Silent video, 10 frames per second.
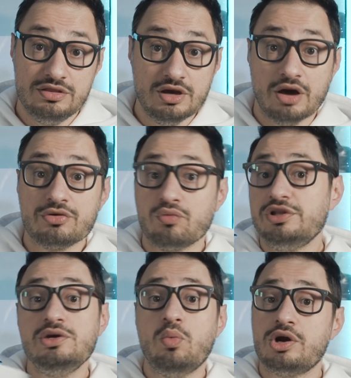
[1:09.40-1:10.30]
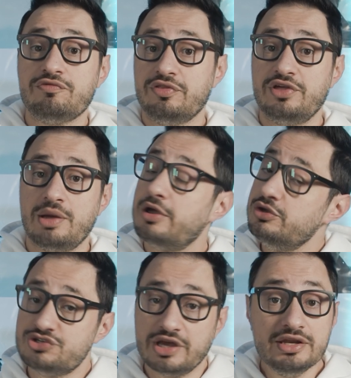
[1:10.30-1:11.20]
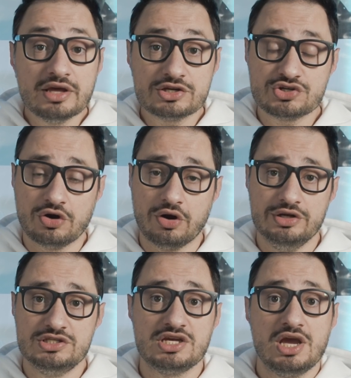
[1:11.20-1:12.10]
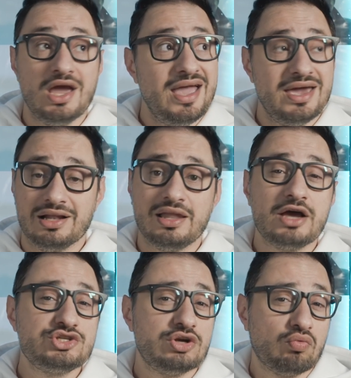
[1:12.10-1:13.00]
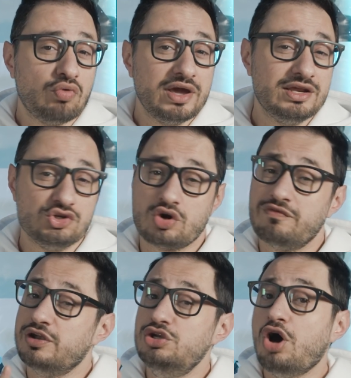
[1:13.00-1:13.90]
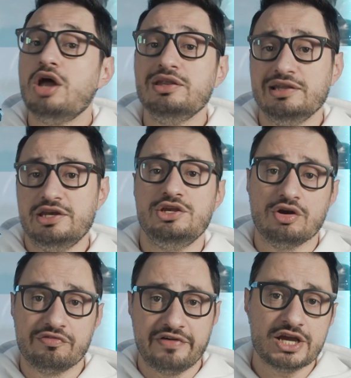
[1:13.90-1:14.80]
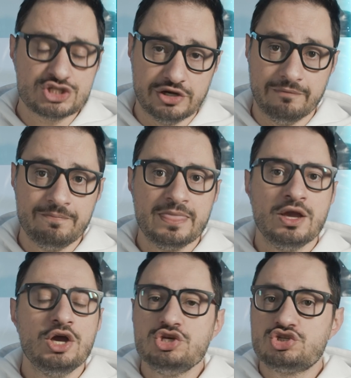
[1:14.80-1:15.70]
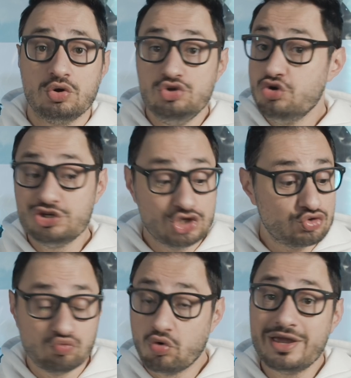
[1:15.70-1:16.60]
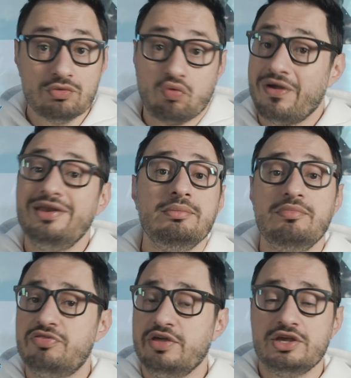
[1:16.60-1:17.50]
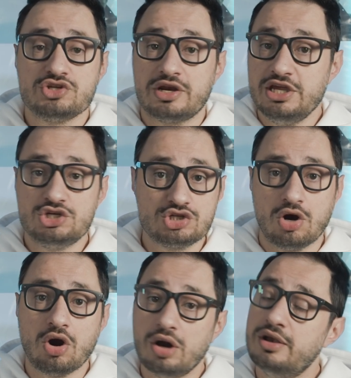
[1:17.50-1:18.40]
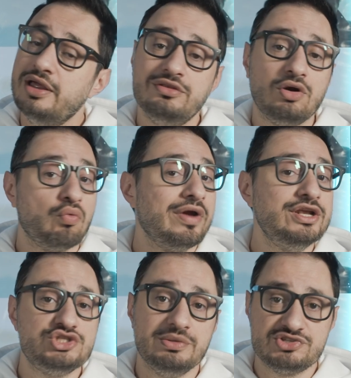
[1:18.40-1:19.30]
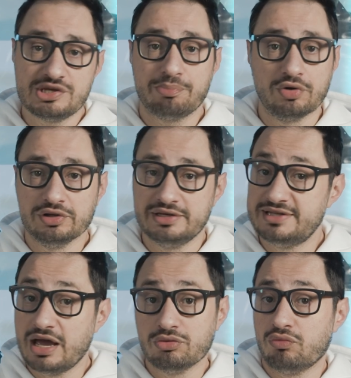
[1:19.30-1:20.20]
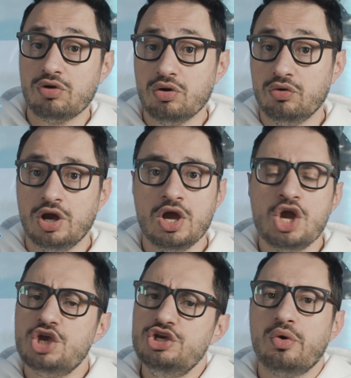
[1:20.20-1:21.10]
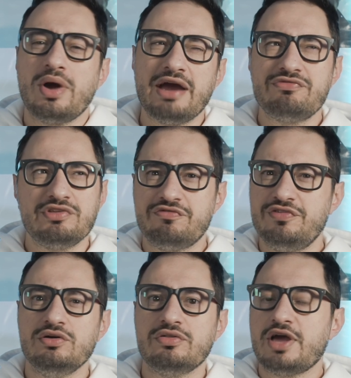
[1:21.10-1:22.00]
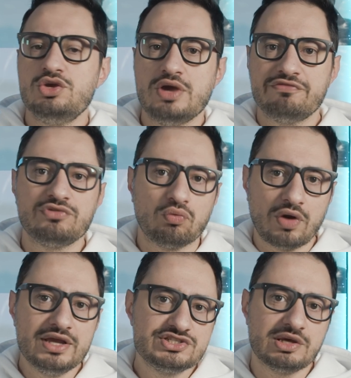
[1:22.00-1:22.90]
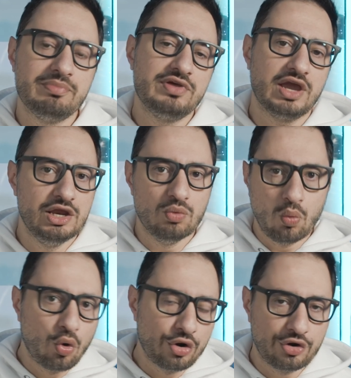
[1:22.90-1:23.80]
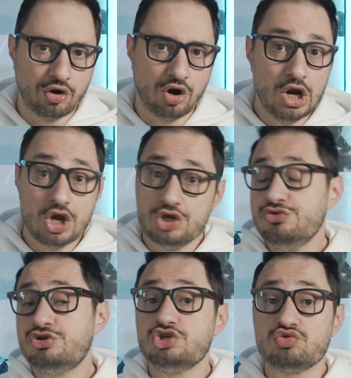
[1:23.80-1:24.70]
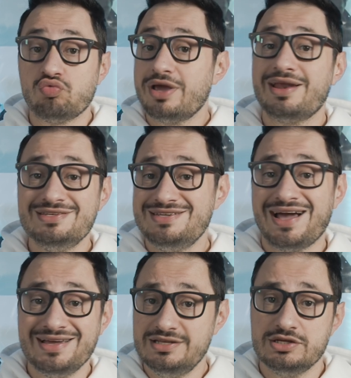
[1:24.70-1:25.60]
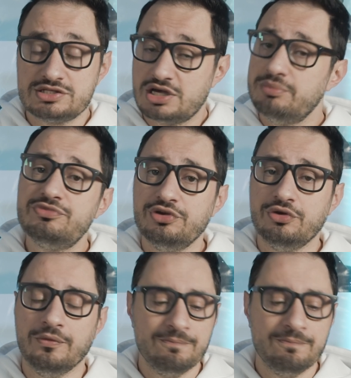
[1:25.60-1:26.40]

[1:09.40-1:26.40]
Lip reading: The other really wonderful thing about using index cards, it allows you to write in sort of a non-linear fashion. So you can just write random things on each card and then arrange them separately down the road. You don't have to feel that you have to write something in order. You can just write as the ideas come to you.